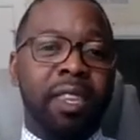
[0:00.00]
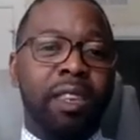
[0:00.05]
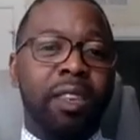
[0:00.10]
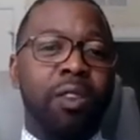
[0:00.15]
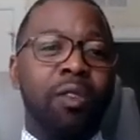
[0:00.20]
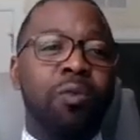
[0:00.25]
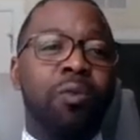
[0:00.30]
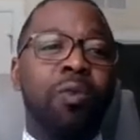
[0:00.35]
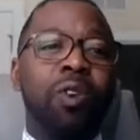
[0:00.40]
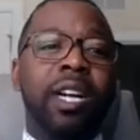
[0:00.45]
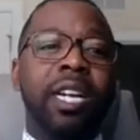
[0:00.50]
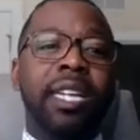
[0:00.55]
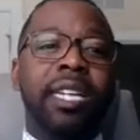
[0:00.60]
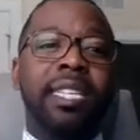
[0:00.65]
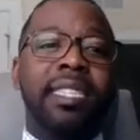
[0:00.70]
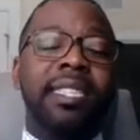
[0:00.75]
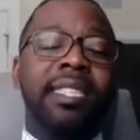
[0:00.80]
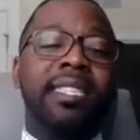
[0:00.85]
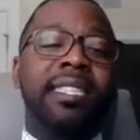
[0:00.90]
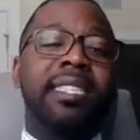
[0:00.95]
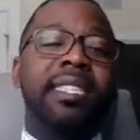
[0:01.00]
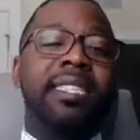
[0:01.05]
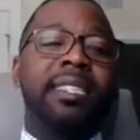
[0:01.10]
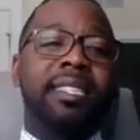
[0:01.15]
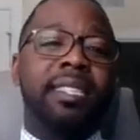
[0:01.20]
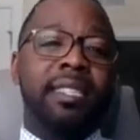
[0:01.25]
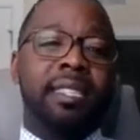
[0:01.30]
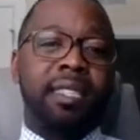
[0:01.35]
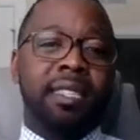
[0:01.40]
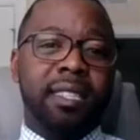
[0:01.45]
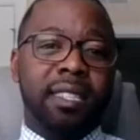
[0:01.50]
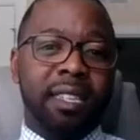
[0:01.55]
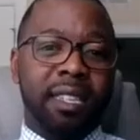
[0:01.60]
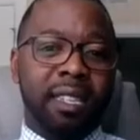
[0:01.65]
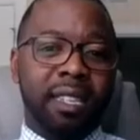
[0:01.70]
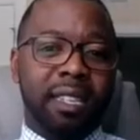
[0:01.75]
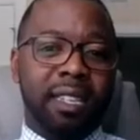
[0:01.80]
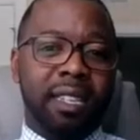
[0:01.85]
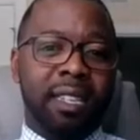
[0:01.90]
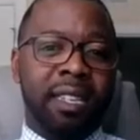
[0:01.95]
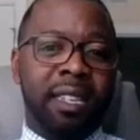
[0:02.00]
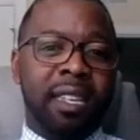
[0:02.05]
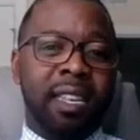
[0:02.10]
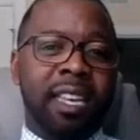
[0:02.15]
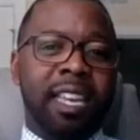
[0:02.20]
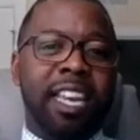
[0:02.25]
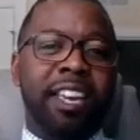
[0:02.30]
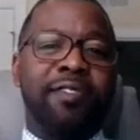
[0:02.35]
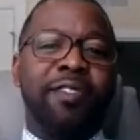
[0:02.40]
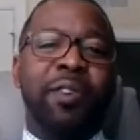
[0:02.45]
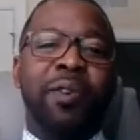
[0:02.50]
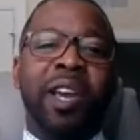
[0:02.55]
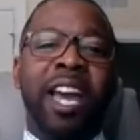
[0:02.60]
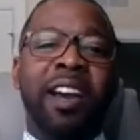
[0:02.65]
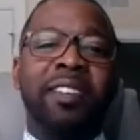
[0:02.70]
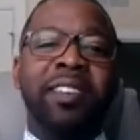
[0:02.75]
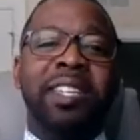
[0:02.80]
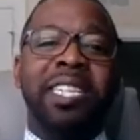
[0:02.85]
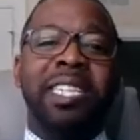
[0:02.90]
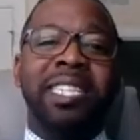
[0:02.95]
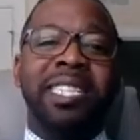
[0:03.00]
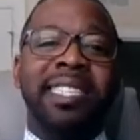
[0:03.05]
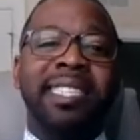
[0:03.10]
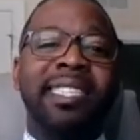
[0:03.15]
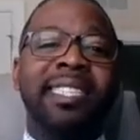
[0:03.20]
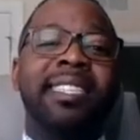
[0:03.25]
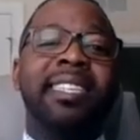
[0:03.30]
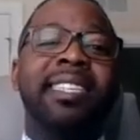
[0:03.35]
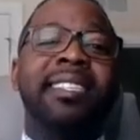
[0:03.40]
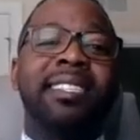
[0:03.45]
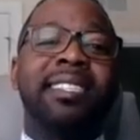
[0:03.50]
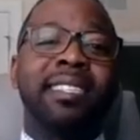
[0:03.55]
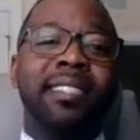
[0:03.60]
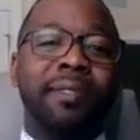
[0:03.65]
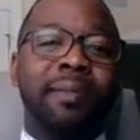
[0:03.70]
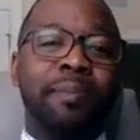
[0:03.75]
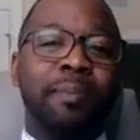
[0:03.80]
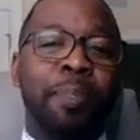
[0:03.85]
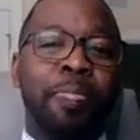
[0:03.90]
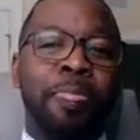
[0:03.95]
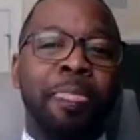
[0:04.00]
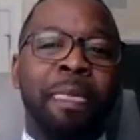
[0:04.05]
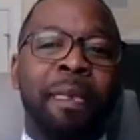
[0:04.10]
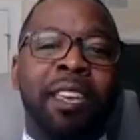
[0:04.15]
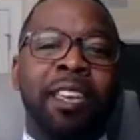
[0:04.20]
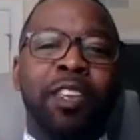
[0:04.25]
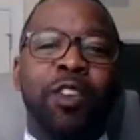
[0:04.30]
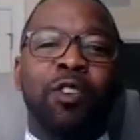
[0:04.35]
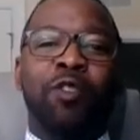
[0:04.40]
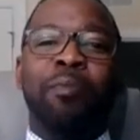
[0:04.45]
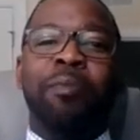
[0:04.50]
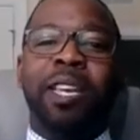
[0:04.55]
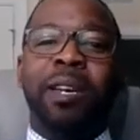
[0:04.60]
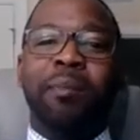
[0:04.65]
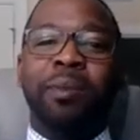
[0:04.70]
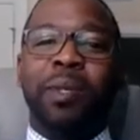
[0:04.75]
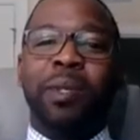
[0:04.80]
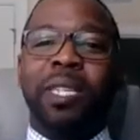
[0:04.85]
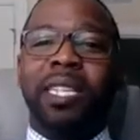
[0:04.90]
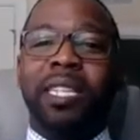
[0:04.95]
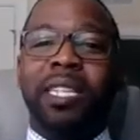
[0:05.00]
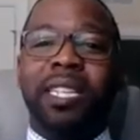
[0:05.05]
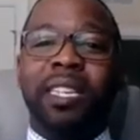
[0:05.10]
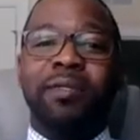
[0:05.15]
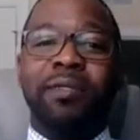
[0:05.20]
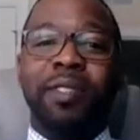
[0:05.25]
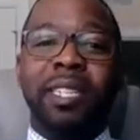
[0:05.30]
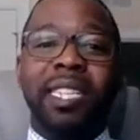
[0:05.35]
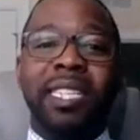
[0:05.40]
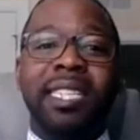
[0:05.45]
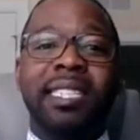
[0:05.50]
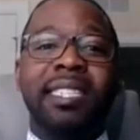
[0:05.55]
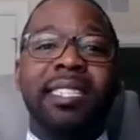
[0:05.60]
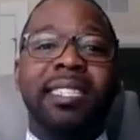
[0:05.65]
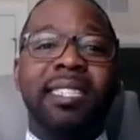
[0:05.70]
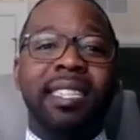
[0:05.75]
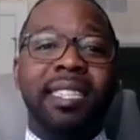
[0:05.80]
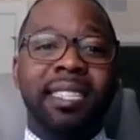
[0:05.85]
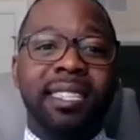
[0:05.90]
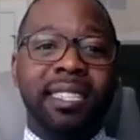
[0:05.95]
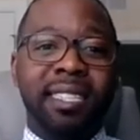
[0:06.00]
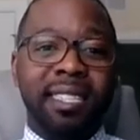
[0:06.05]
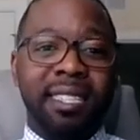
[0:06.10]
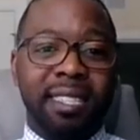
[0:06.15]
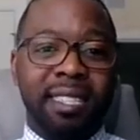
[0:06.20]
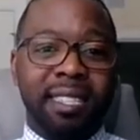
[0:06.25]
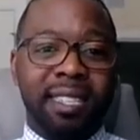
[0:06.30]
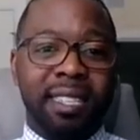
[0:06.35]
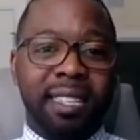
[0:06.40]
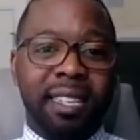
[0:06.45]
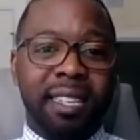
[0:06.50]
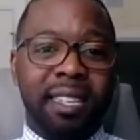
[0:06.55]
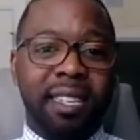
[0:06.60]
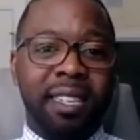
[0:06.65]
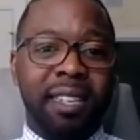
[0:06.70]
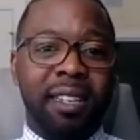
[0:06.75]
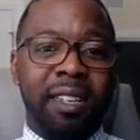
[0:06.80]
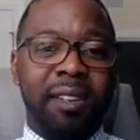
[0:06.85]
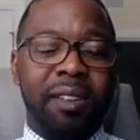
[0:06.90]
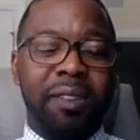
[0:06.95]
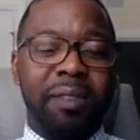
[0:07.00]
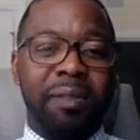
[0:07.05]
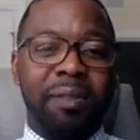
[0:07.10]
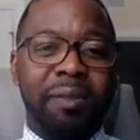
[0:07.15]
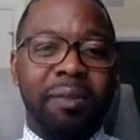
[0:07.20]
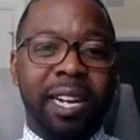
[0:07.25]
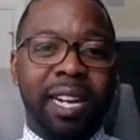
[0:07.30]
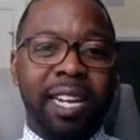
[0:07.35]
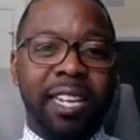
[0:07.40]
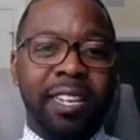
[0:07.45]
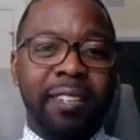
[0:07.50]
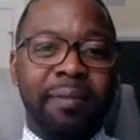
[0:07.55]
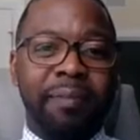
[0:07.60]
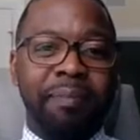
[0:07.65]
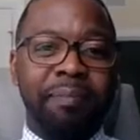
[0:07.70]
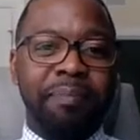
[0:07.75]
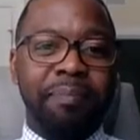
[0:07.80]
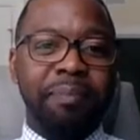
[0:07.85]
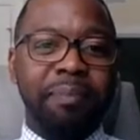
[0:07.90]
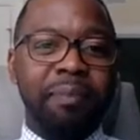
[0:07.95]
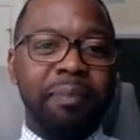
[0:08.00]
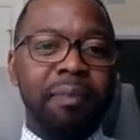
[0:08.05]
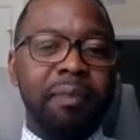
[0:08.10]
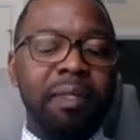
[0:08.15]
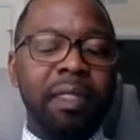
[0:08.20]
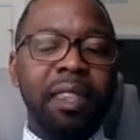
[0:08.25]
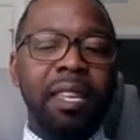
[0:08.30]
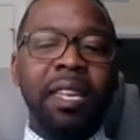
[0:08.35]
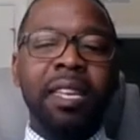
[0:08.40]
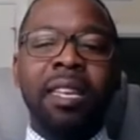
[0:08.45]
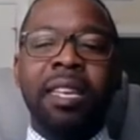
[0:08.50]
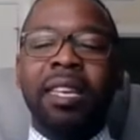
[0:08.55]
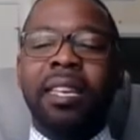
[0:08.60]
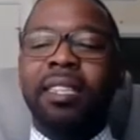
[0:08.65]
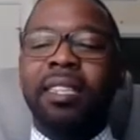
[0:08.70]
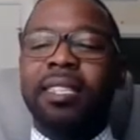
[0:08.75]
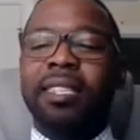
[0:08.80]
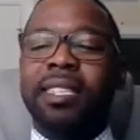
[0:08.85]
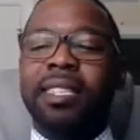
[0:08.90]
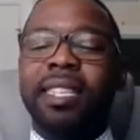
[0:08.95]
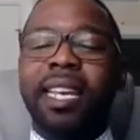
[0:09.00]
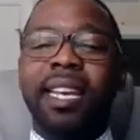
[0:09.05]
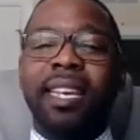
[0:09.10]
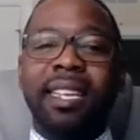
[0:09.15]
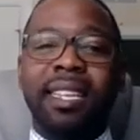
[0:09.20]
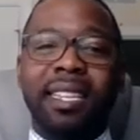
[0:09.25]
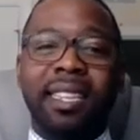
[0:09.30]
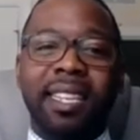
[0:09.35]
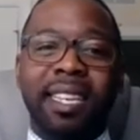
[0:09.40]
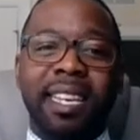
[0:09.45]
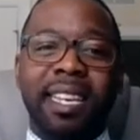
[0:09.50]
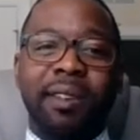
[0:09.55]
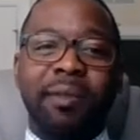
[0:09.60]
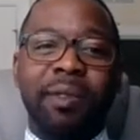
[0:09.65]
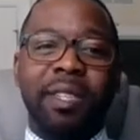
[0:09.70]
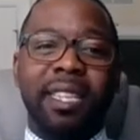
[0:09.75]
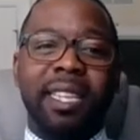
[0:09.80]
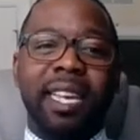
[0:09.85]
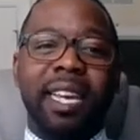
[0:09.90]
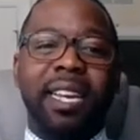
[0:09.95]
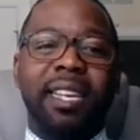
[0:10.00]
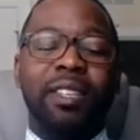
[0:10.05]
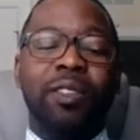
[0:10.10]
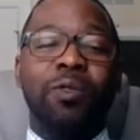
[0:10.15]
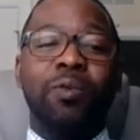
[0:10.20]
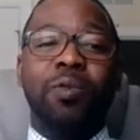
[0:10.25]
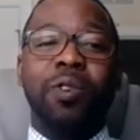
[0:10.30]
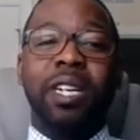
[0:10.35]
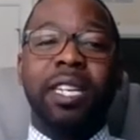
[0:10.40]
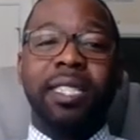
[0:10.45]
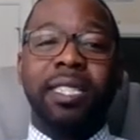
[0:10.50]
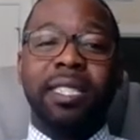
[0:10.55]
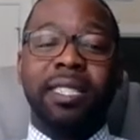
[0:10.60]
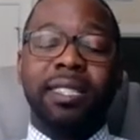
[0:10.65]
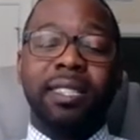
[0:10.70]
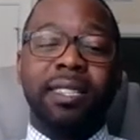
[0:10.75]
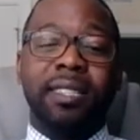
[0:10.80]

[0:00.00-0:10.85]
You want consistency. If you have a good system, you'll be able to deliver consistency, right? The second thing with that, you want